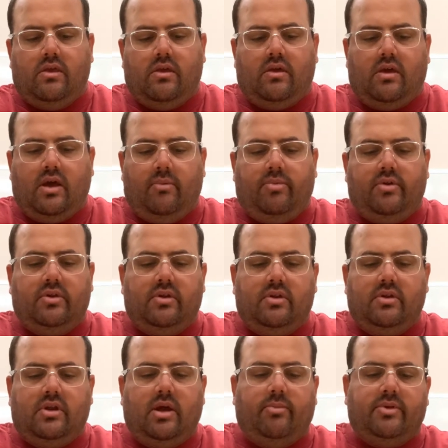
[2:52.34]

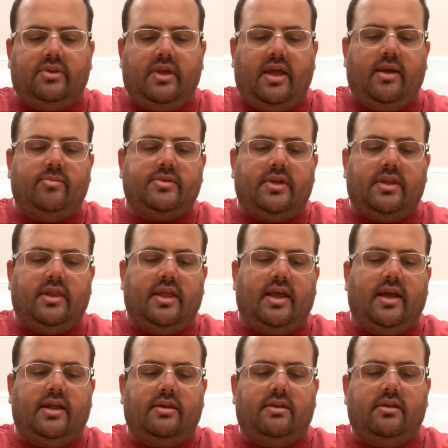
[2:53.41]
Couple times on that,